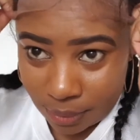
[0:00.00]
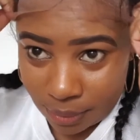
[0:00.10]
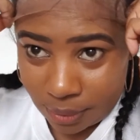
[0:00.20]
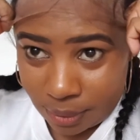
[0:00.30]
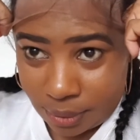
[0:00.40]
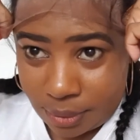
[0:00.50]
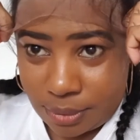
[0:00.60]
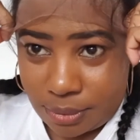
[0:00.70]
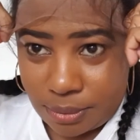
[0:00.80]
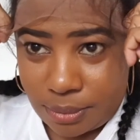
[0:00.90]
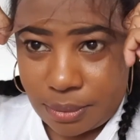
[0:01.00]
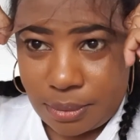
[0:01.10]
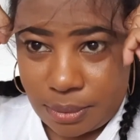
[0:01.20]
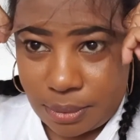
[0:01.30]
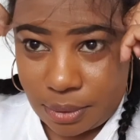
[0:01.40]
So
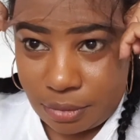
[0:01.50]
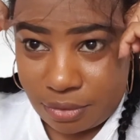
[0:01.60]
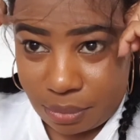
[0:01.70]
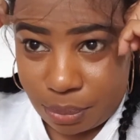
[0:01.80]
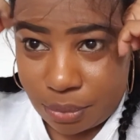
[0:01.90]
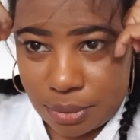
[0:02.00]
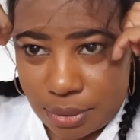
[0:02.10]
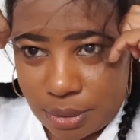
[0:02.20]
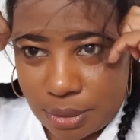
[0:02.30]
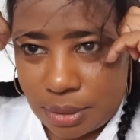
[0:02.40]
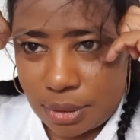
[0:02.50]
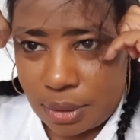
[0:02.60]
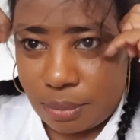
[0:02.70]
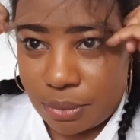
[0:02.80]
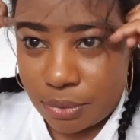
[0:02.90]
if I put up to
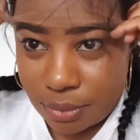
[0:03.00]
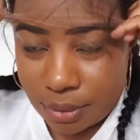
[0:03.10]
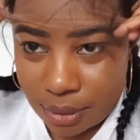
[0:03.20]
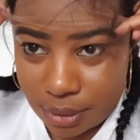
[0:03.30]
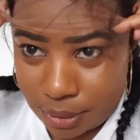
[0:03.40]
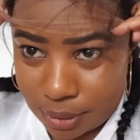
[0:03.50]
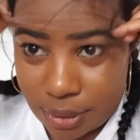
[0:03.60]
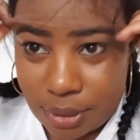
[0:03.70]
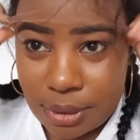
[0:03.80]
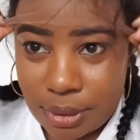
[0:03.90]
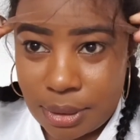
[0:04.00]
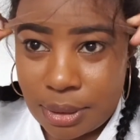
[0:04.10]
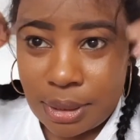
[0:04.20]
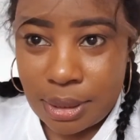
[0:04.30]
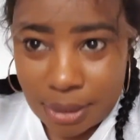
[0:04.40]
here and
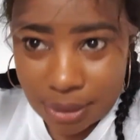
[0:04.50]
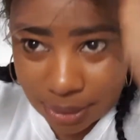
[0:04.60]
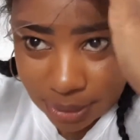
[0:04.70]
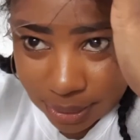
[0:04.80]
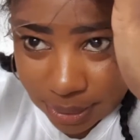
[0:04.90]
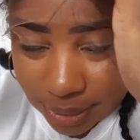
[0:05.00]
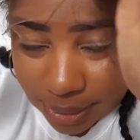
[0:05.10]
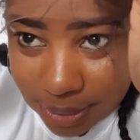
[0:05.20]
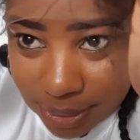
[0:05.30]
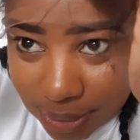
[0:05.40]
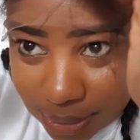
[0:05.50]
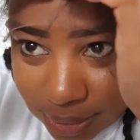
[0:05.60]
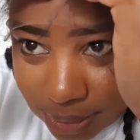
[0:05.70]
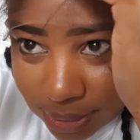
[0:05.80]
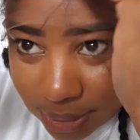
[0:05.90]
then I cut this,
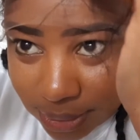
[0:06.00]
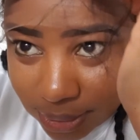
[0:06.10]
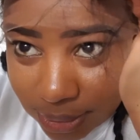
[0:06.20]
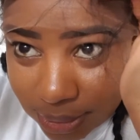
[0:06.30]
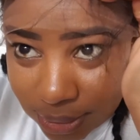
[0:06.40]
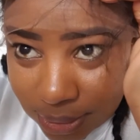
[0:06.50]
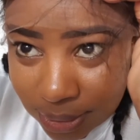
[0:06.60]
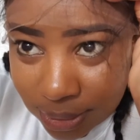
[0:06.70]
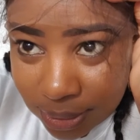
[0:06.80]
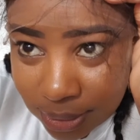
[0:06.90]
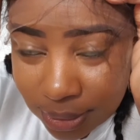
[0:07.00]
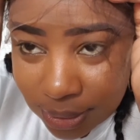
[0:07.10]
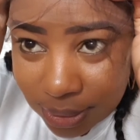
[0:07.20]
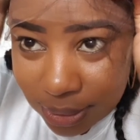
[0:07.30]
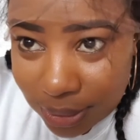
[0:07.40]
it
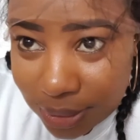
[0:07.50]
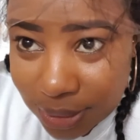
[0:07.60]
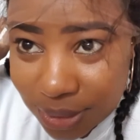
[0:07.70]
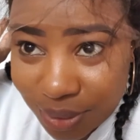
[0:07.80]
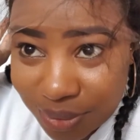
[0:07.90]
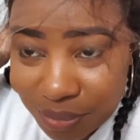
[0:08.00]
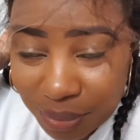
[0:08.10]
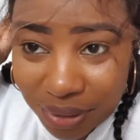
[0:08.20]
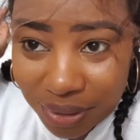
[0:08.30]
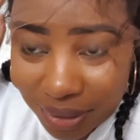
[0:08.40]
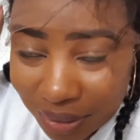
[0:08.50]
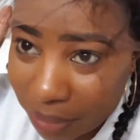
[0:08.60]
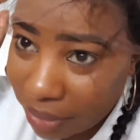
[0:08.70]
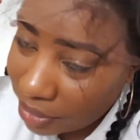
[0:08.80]
just looks like my own hair.